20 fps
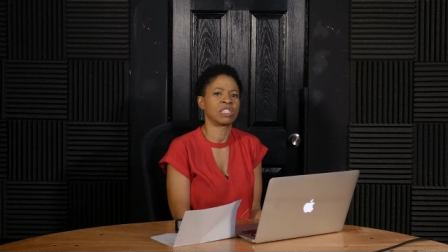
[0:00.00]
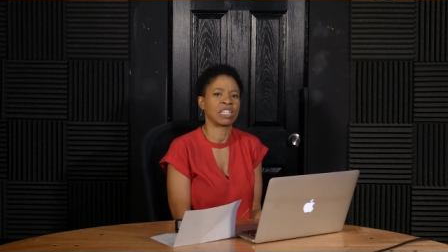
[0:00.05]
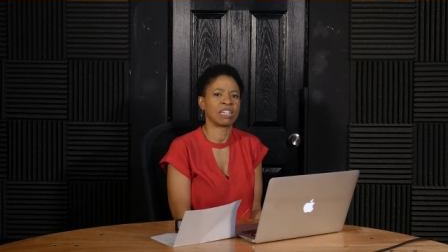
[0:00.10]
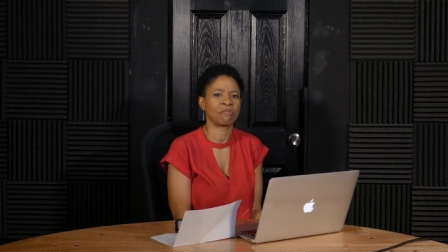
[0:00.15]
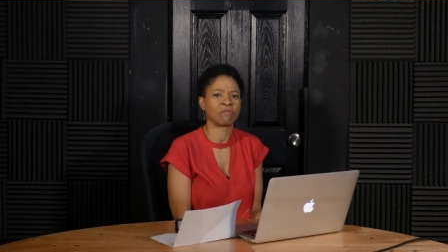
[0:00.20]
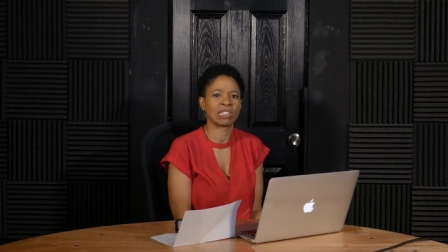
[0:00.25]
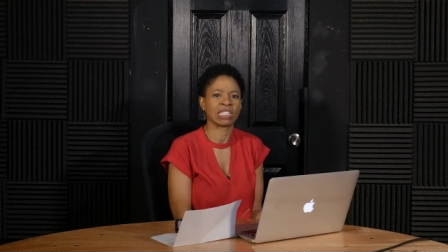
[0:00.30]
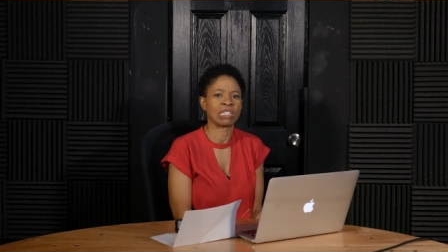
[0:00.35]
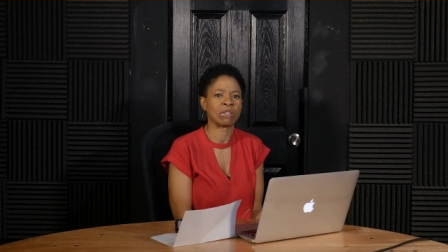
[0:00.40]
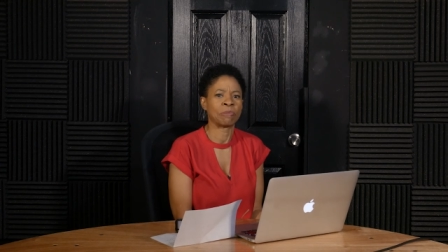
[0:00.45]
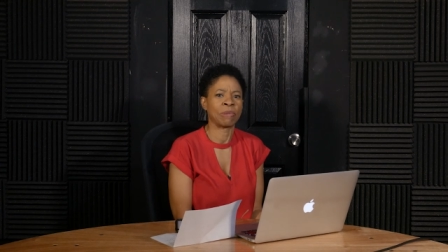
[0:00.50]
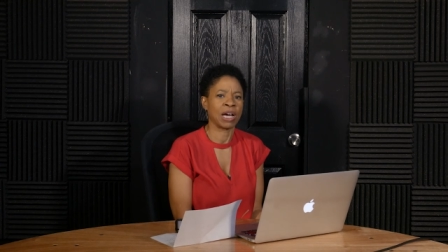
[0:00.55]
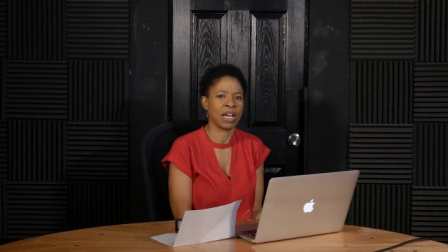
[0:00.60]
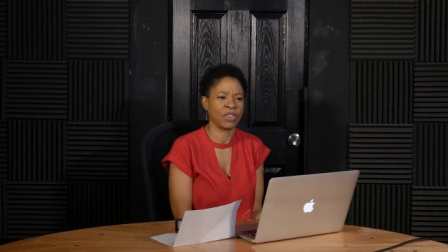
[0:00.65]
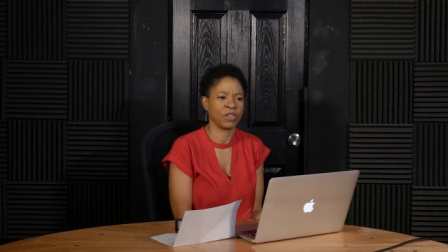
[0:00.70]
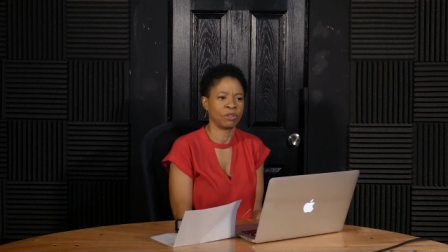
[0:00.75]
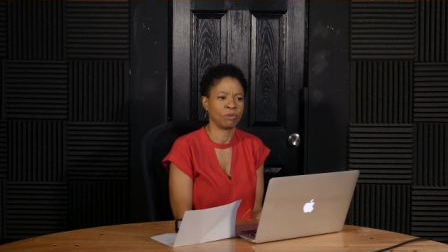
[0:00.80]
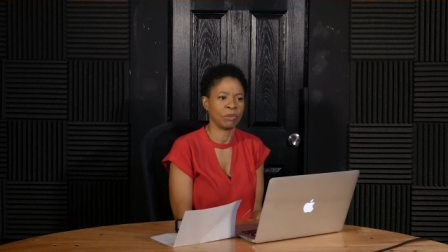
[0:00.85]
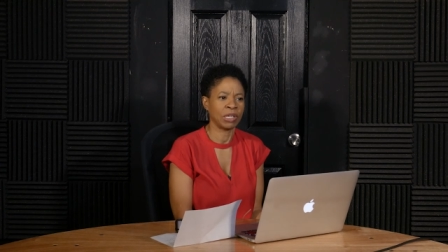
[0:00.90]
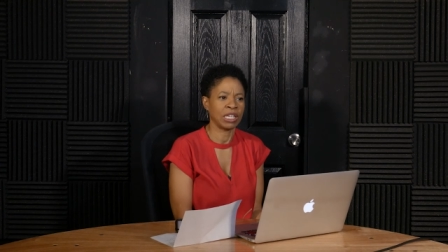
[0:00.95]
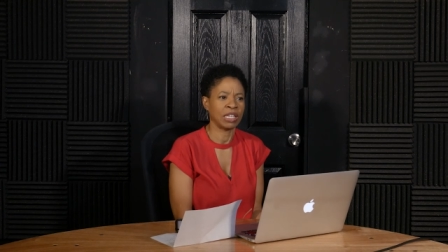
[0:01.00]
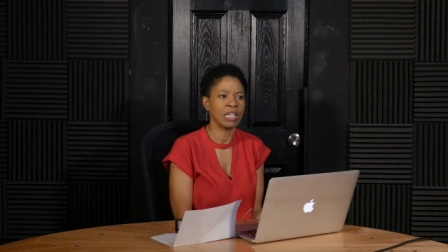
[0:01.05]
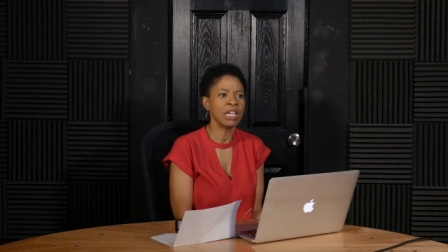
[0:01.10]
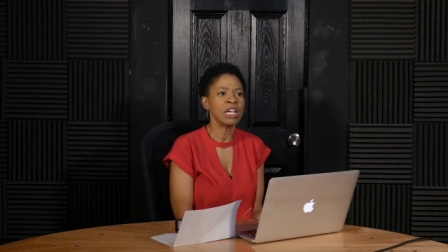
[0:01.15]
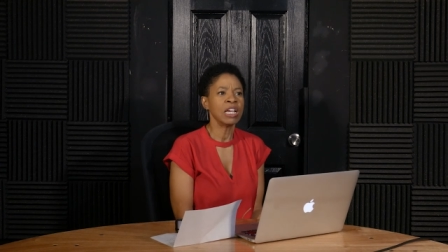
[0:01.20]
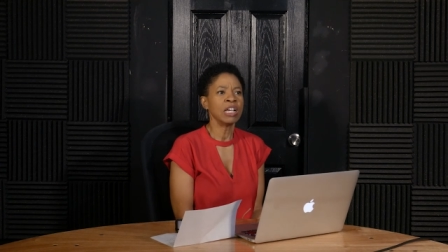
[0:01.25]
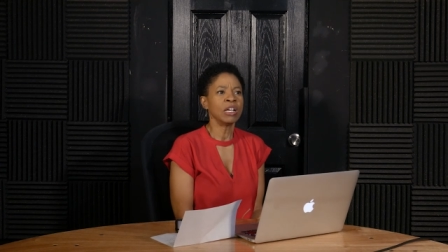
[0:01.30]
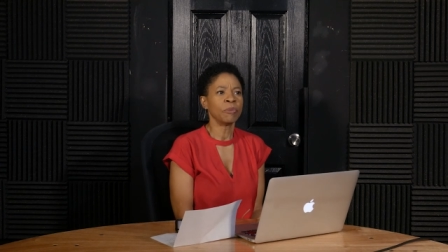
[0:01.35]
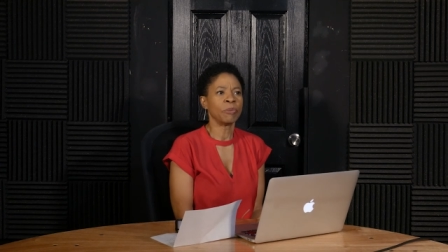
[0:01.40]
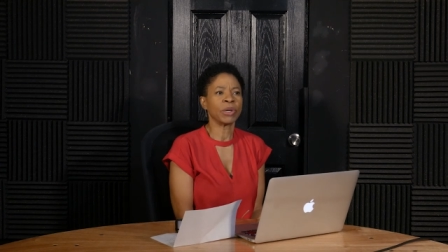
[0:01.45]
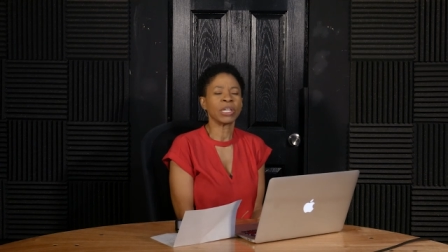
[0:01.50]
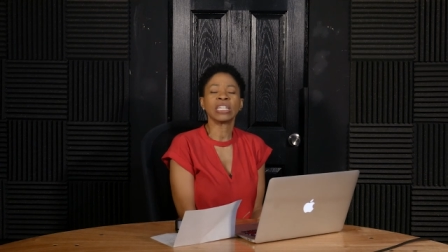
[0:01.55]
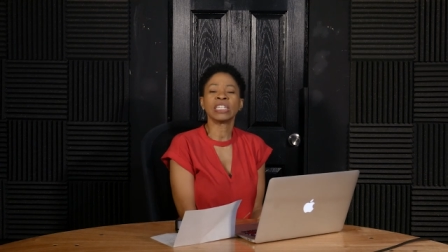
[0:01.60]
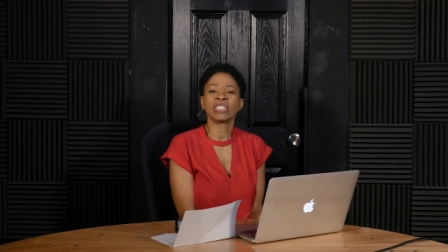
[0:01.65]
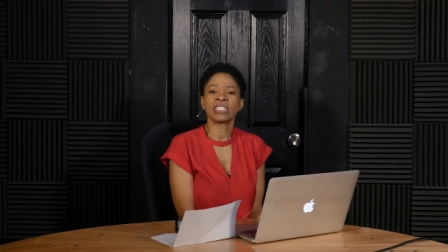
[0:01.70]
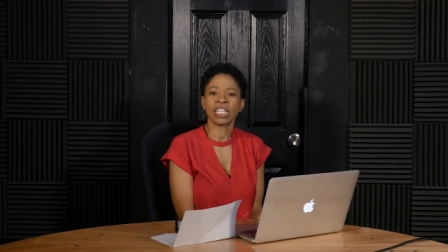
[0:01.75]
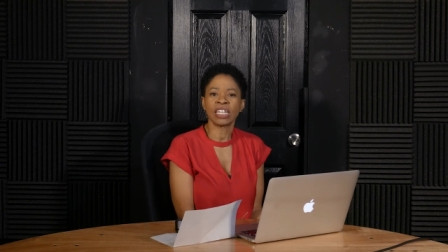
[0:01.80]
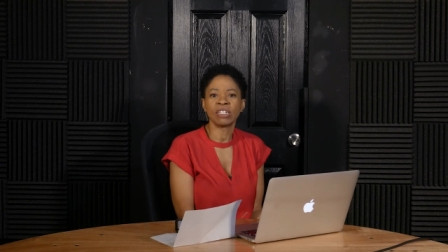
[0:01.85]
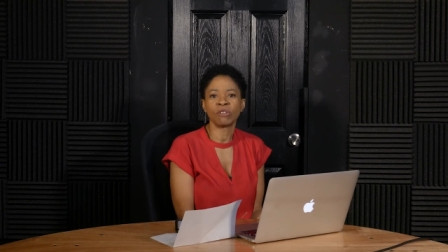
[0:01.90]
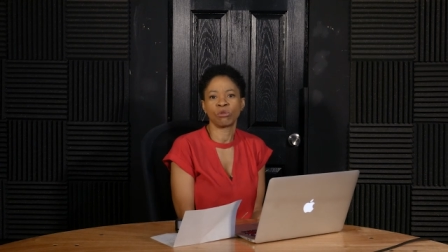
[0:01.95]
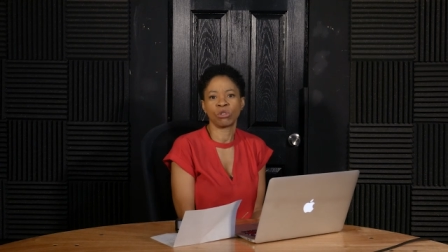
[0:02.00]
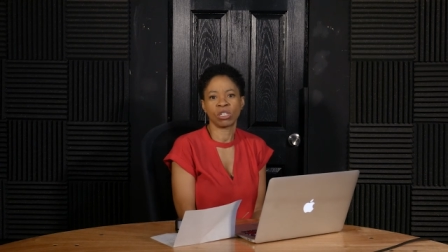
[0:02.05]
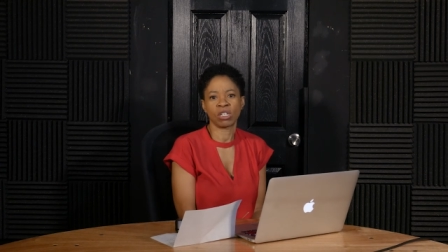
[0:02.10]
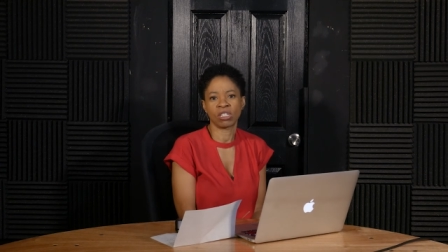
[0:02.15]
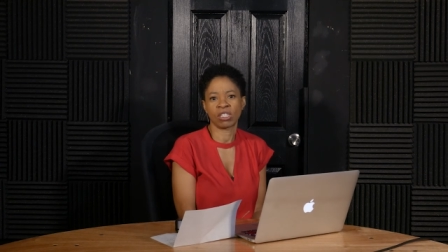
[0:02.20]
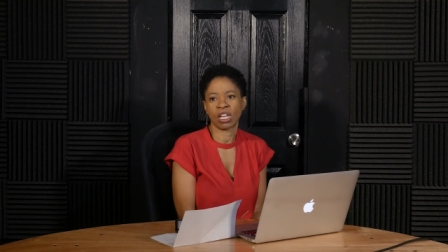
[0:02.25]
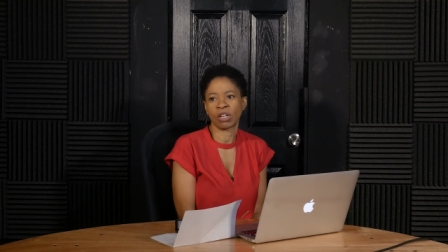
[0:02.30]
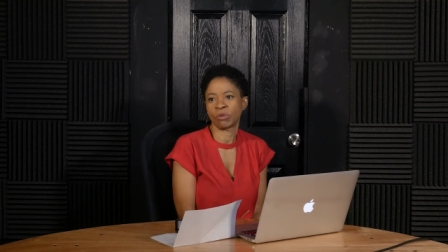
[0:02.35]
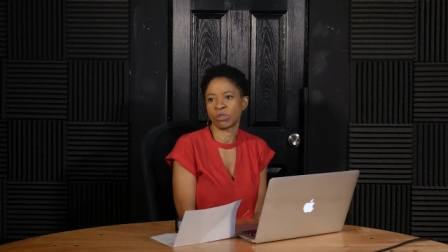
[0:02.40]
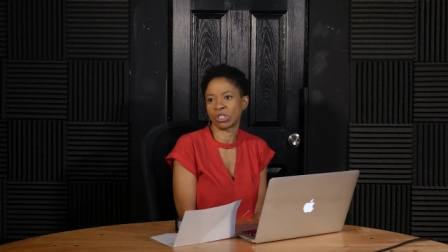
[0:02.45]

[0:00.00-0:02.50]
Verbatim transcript: and that really bothered me. But he said it was because I